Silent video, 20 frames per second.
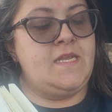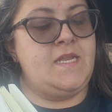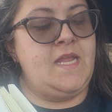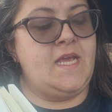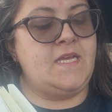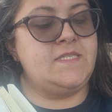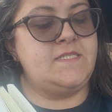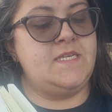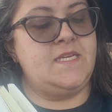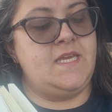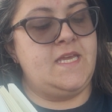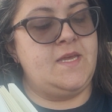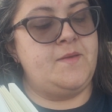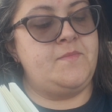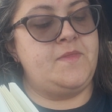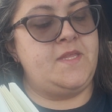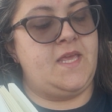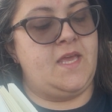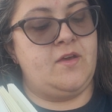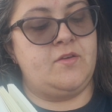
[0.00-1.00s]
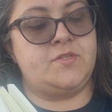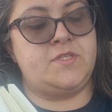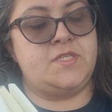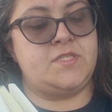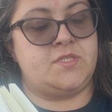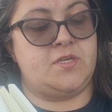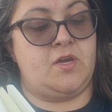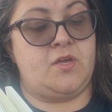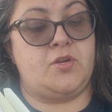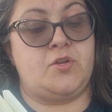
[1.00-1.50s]
Next to him, the
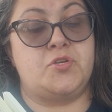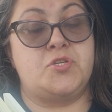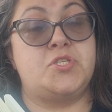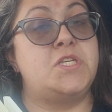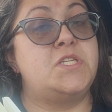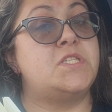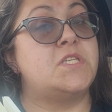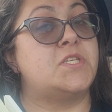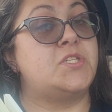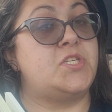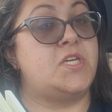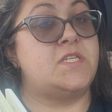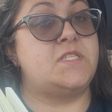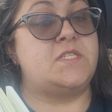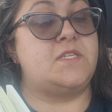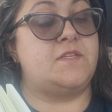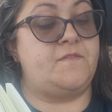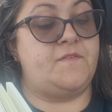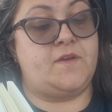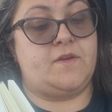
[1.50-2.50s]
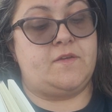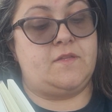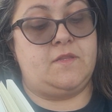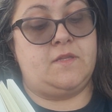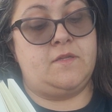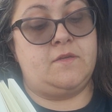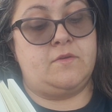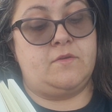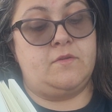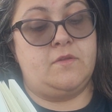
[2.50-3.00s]
eldest daughter. She suggested very
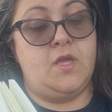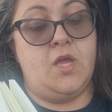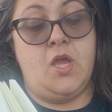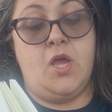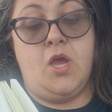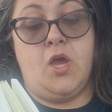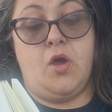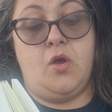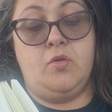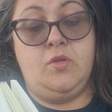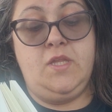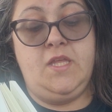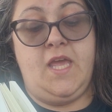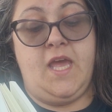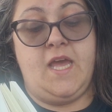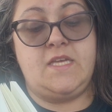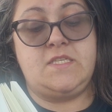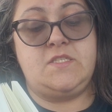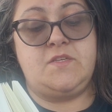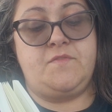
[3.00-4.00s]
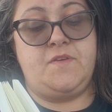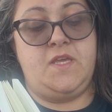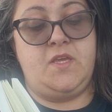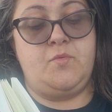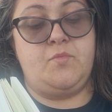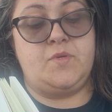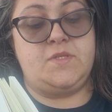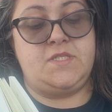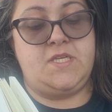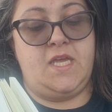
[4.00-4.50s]
little, only asked if
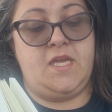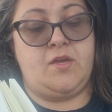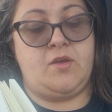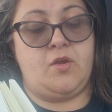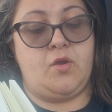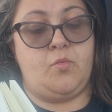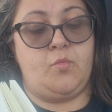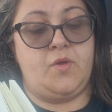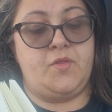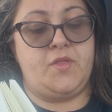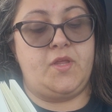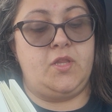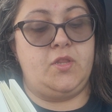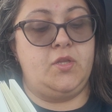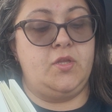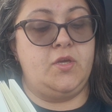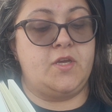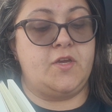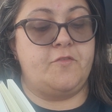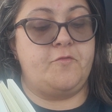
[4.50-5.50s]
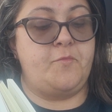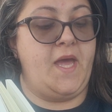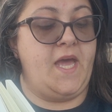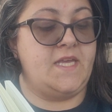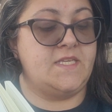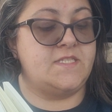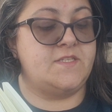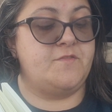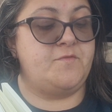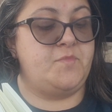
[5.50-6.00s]
he would take her with a look of
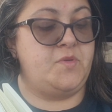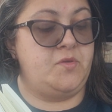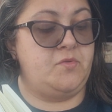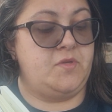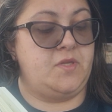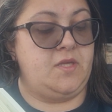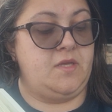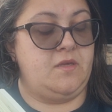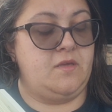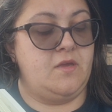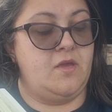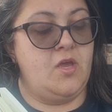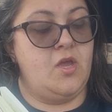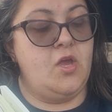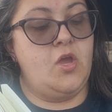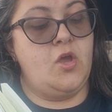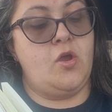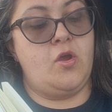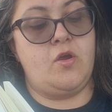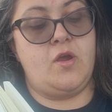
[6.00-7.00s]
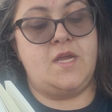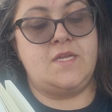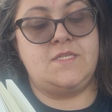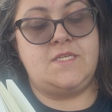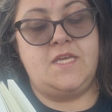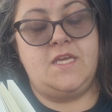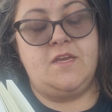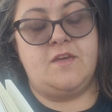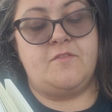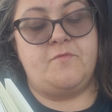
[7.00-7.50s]
passive beauty. Her
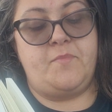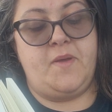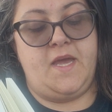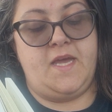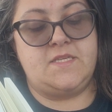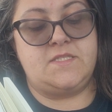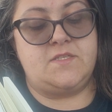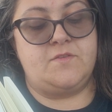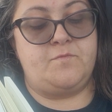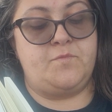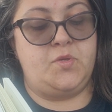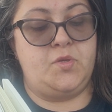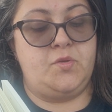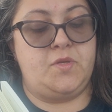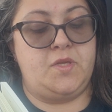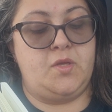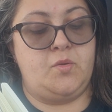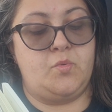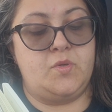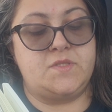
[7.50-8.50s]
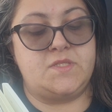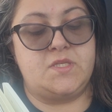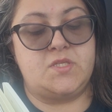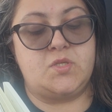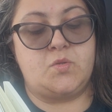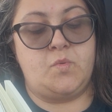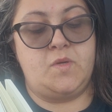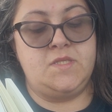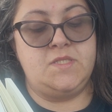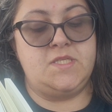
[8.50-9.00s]
idea of passive beauty was a
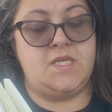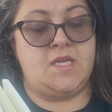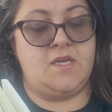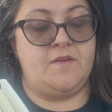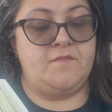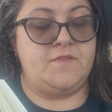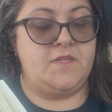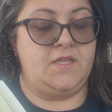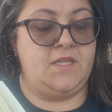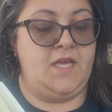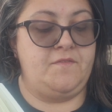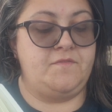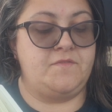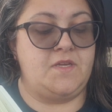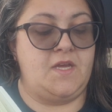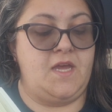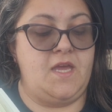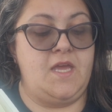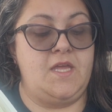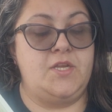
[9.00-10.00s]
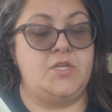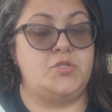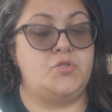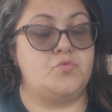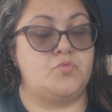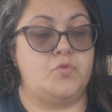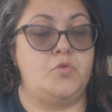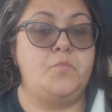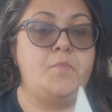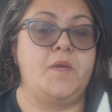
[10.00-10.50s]
squinting of the left eye and a
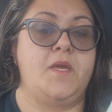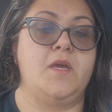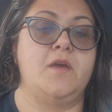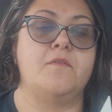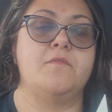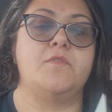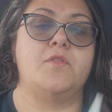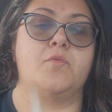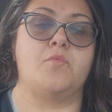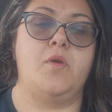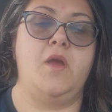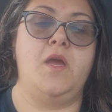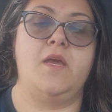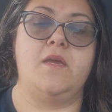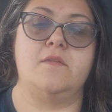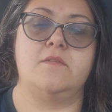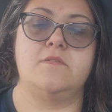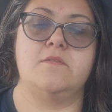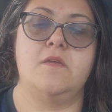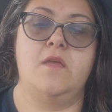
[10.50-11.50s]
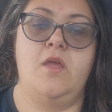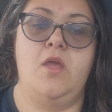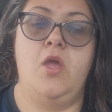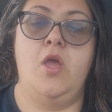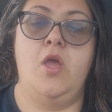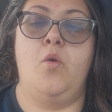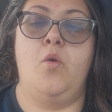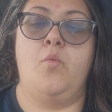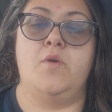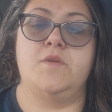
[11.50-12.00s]
drooping of the right,
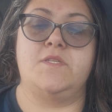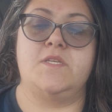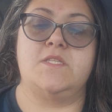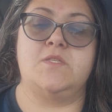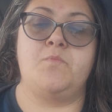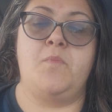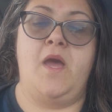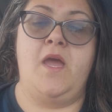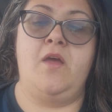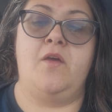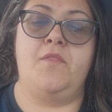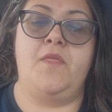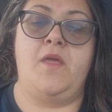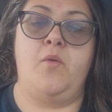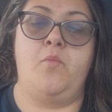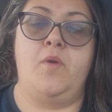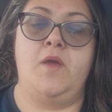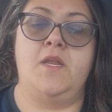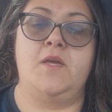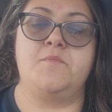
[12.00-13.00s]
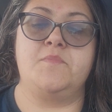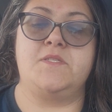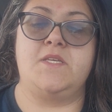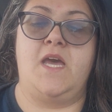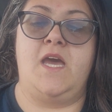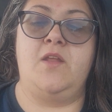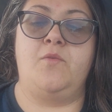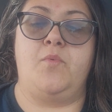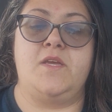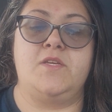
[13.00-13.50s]
was a smile that went up
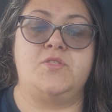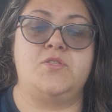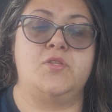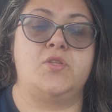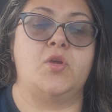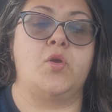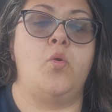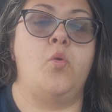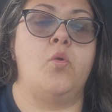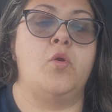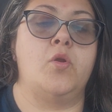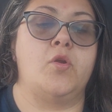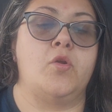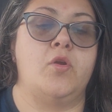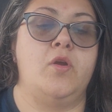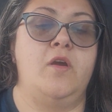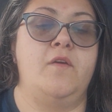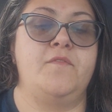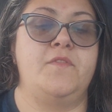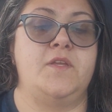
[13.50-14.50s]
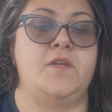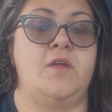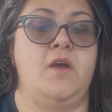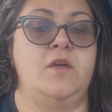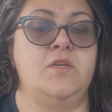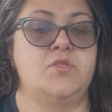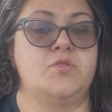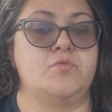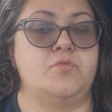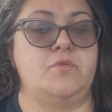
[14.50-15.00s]
sideways to the corner of the
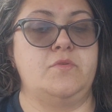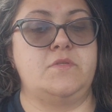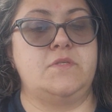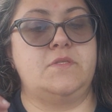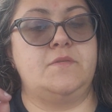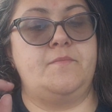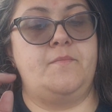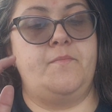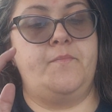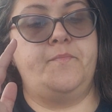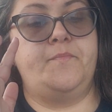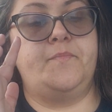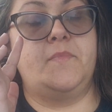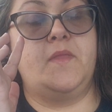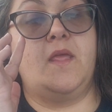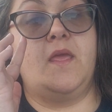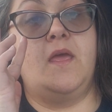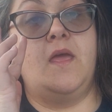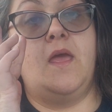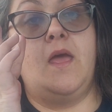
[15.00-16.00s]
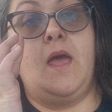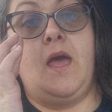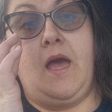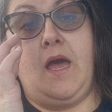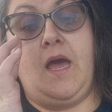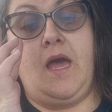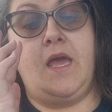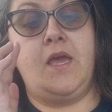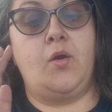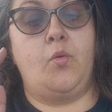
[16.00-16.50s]
nostrils.
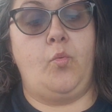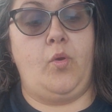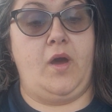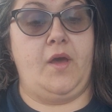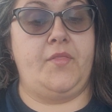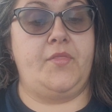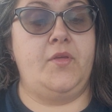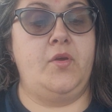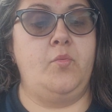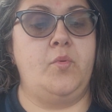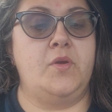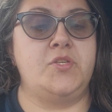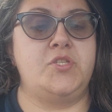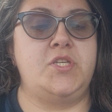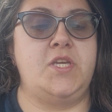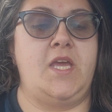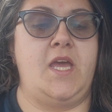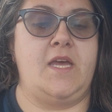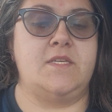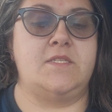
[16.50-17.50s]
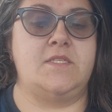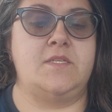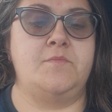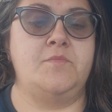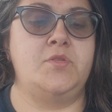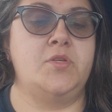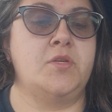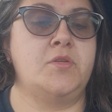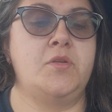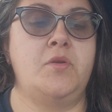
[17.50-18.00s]
Hiawatha, when she asked
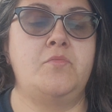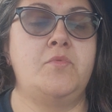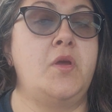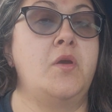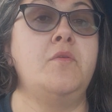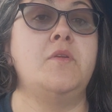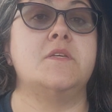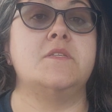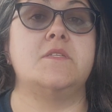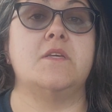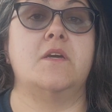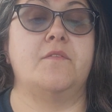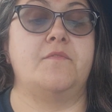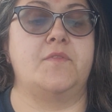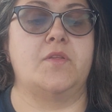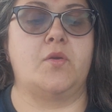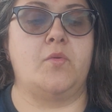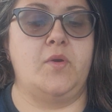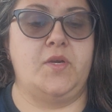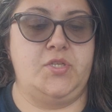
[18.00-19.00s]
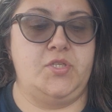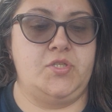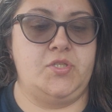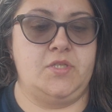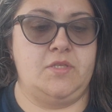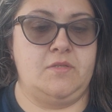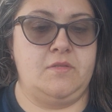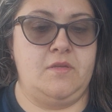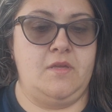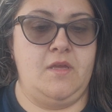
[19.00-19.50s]
him, took no notice of the
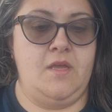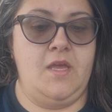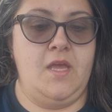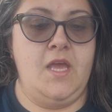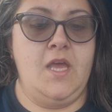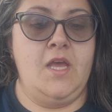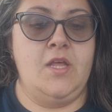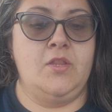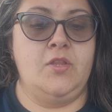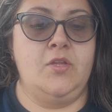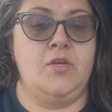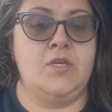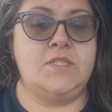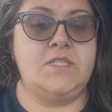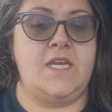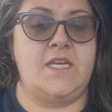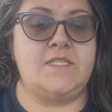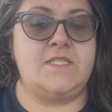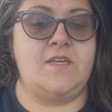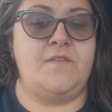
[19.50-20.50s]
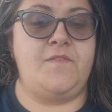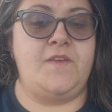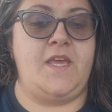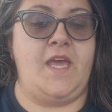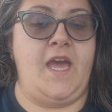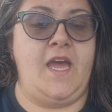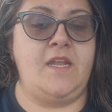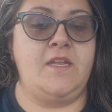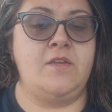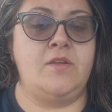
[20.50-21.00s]
question, looked as if he
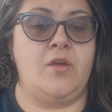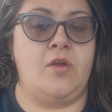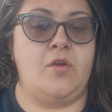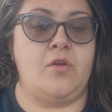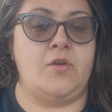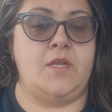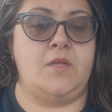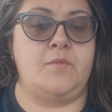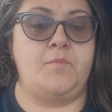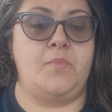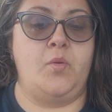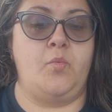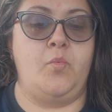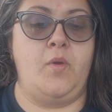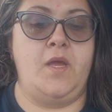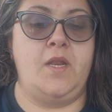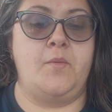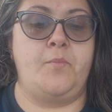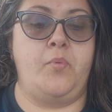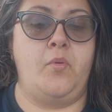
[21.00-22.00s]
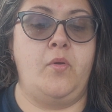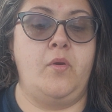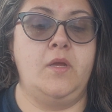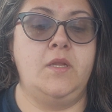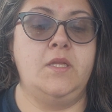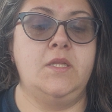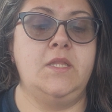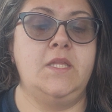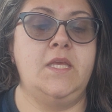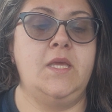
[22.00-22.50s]
hadn't heard it, but when
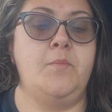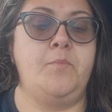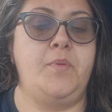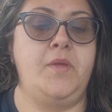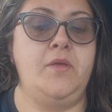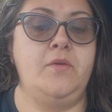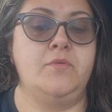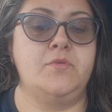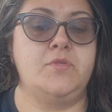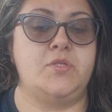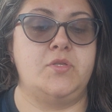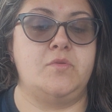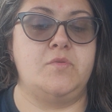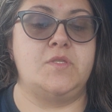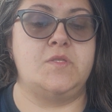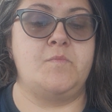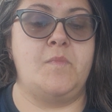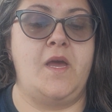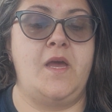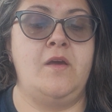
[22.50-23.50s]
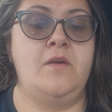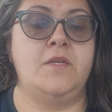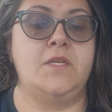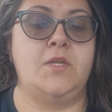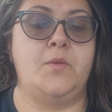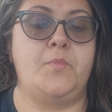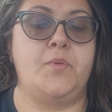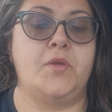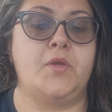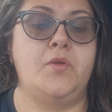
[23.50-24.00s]
pointedly appealed to, smiled
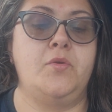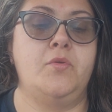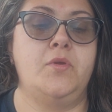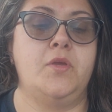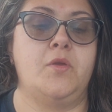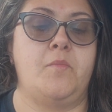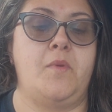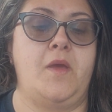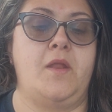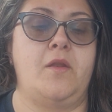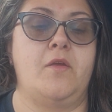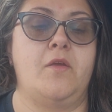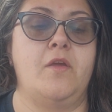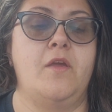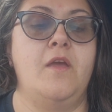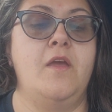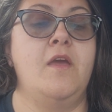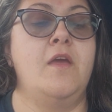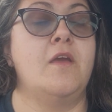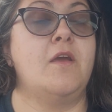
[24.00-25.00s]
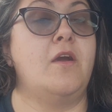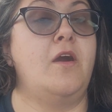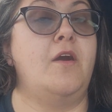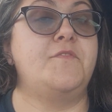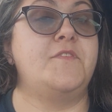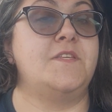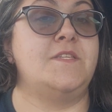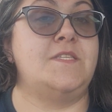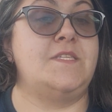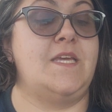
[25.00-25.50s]
in a peculiar manner,
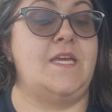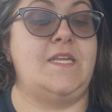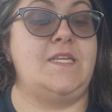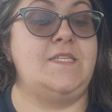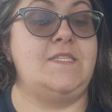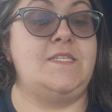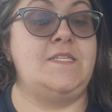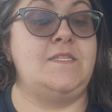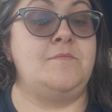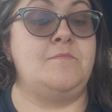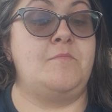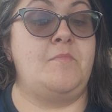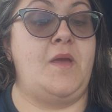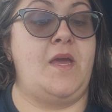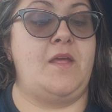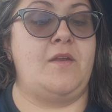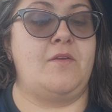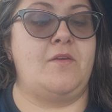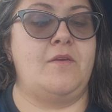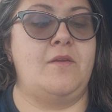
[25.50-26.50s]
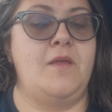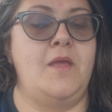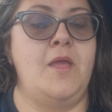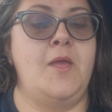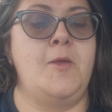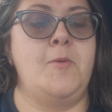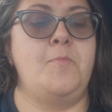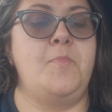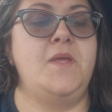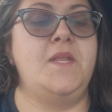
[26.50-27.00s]
coughed and said it didn't matter,
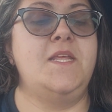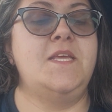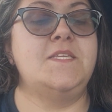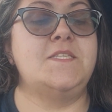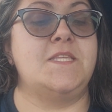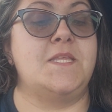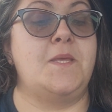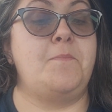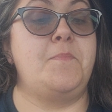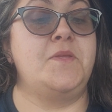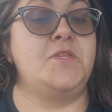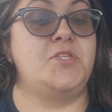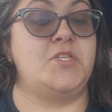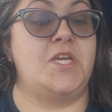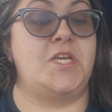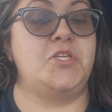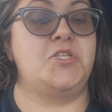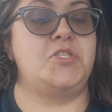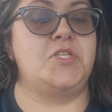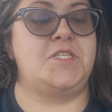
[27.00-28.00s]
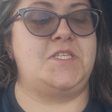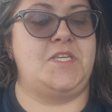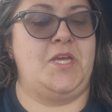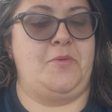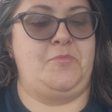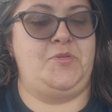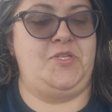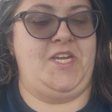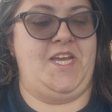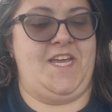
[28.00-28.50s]
bit his lip and changed the
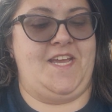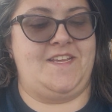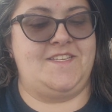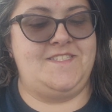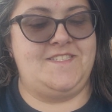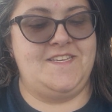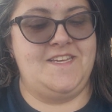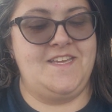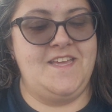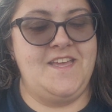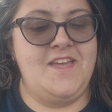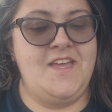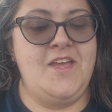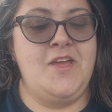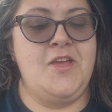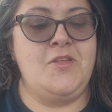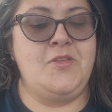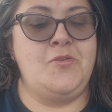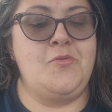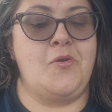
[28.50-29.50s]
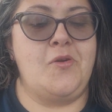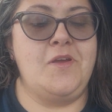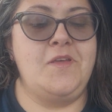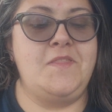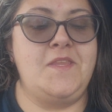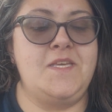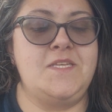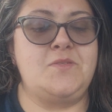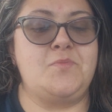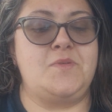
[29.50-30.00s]
subject. Nor
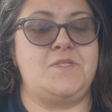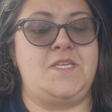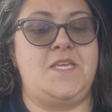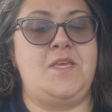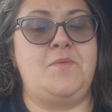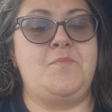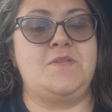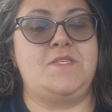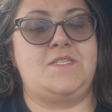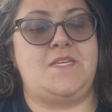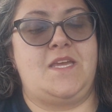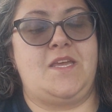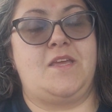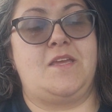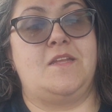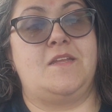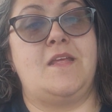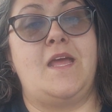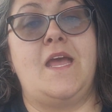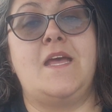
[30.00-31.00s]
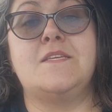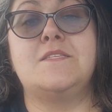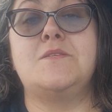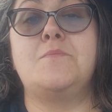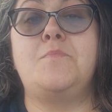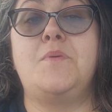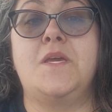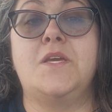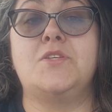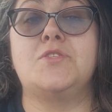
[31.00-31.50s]
in this was he mistaken, as
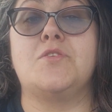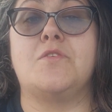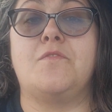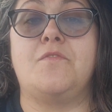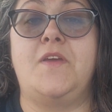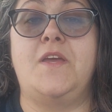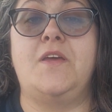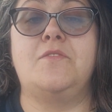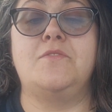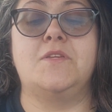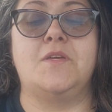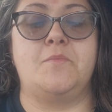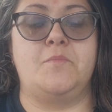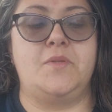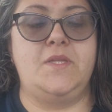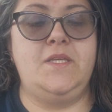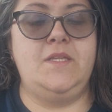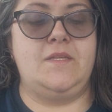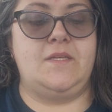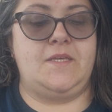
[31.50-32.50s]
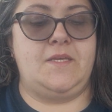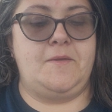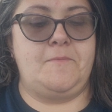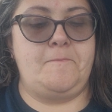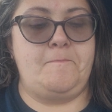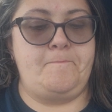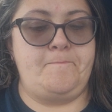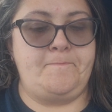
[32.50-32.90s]
the picture failed completely.